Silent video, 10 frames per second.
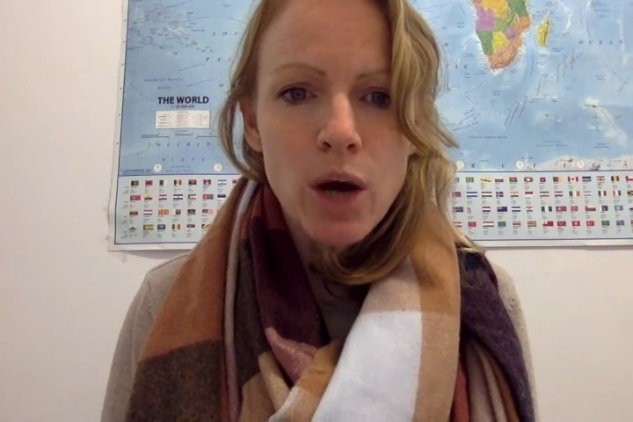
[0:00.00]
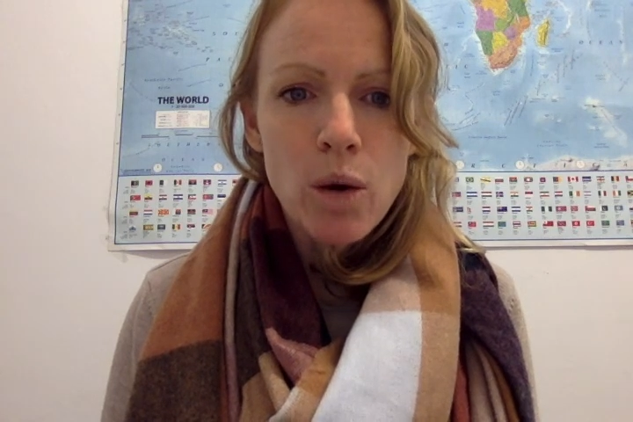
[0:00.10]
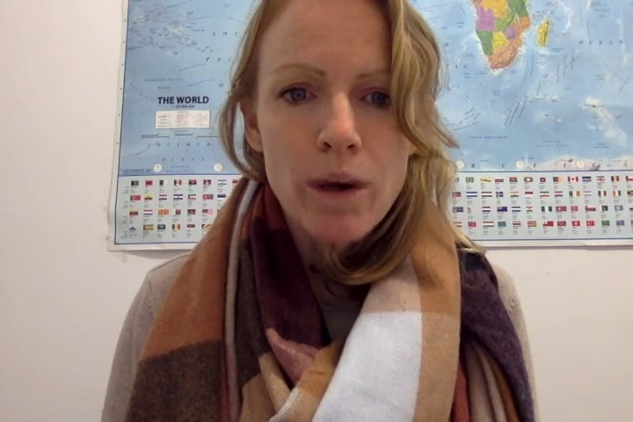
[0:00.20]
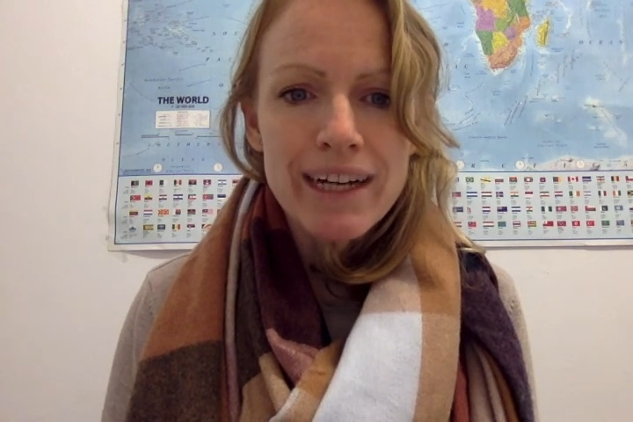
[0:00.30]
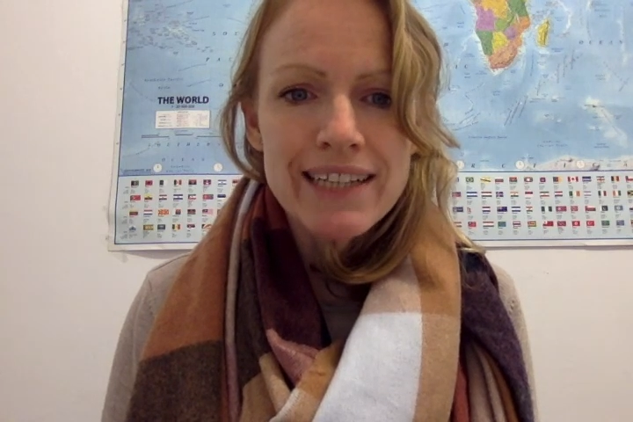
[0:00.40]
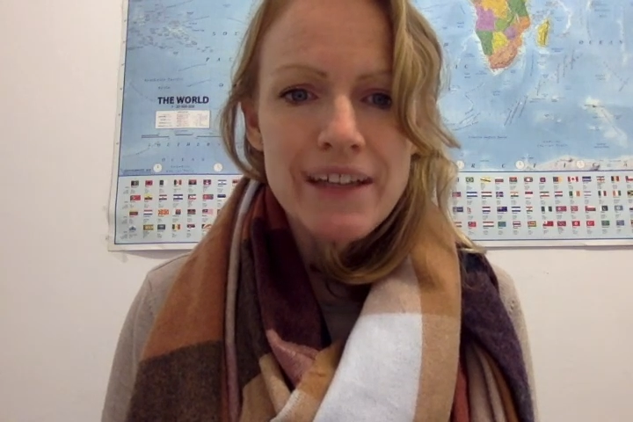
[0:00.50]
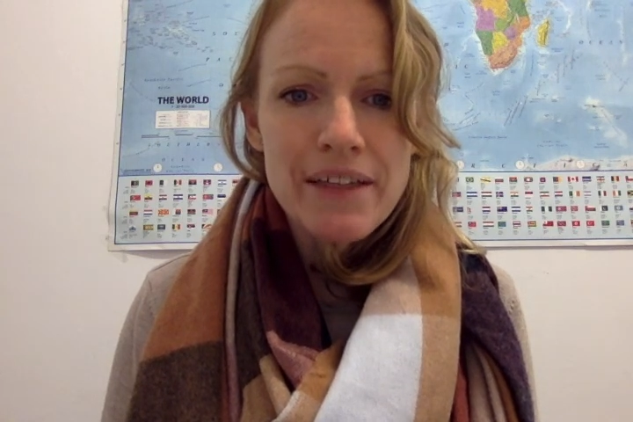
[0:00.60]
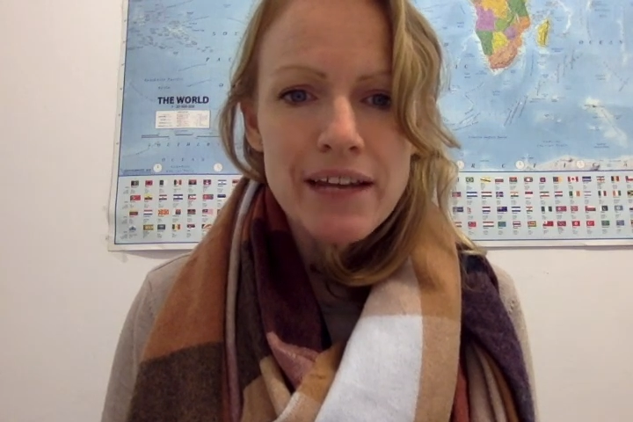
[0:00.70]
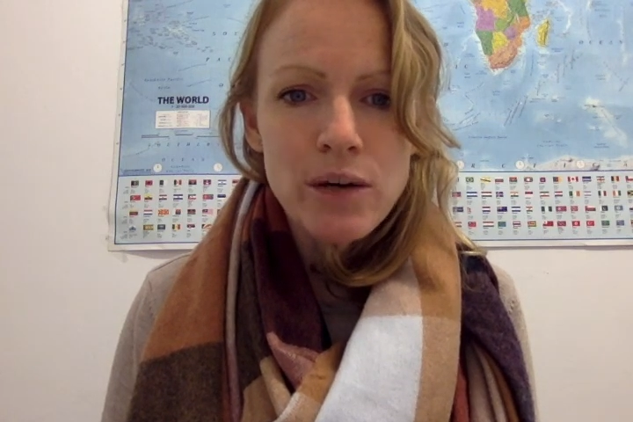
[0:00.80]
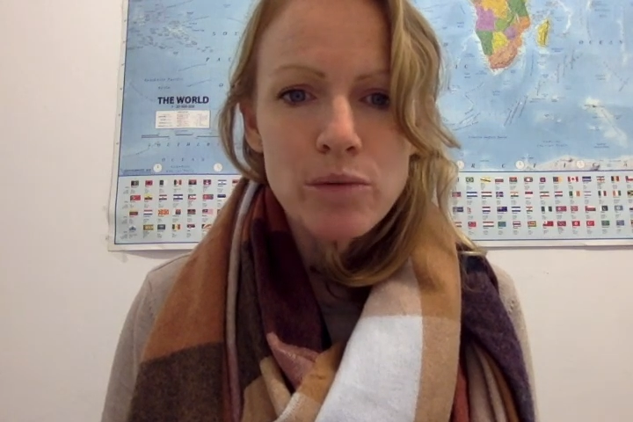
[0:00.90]

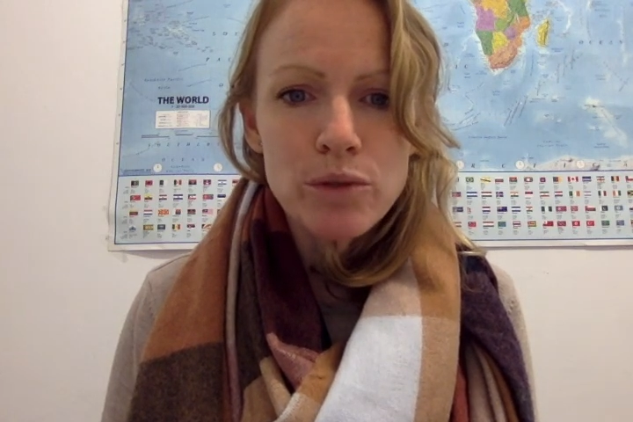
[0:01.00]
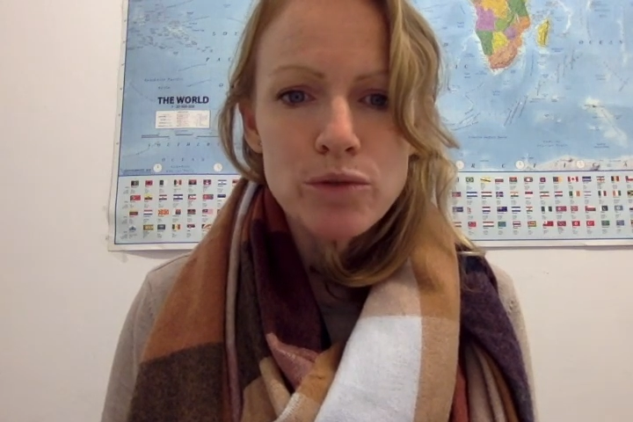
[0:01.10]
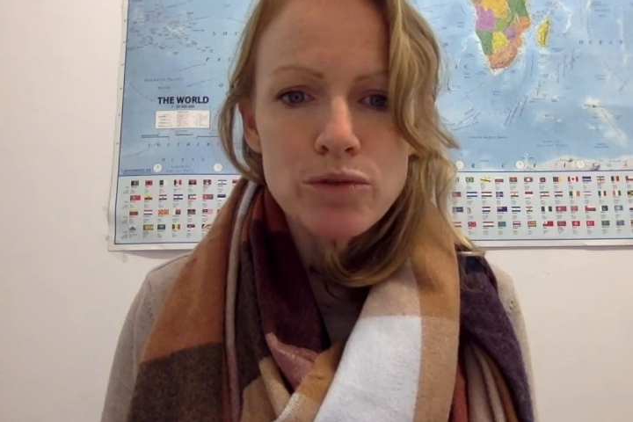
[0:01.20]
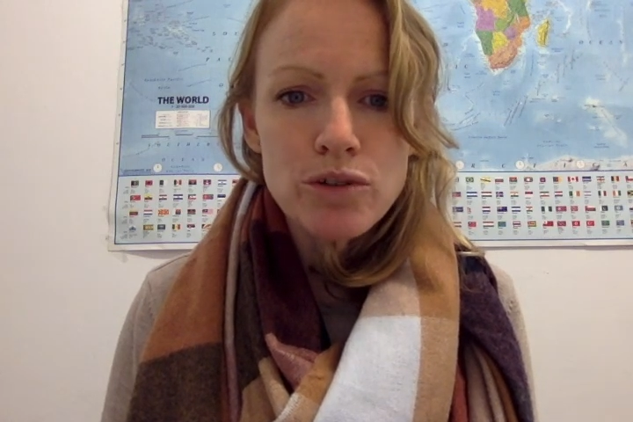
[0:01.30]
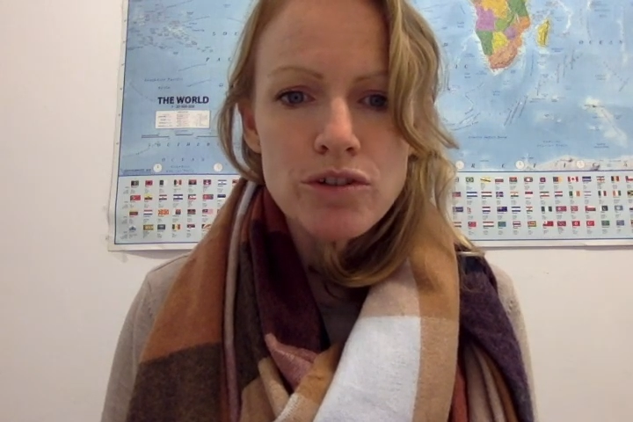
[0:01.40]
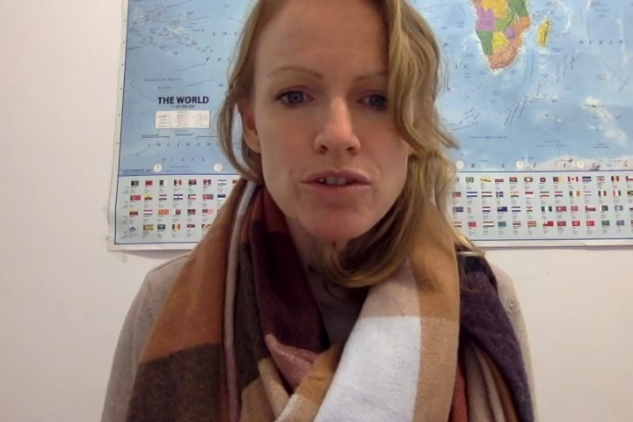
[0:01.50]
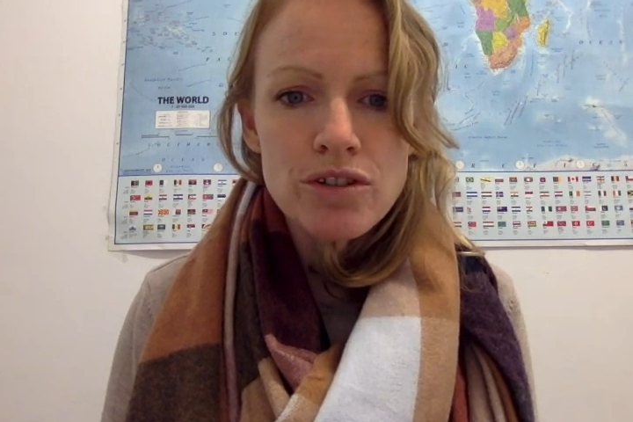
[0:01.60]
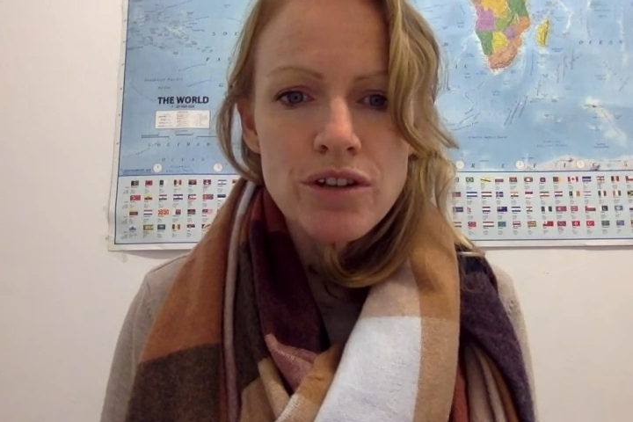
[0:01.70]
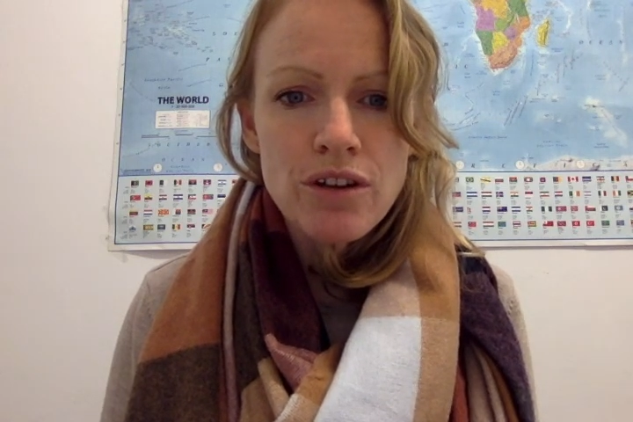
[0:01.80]
45 minutos,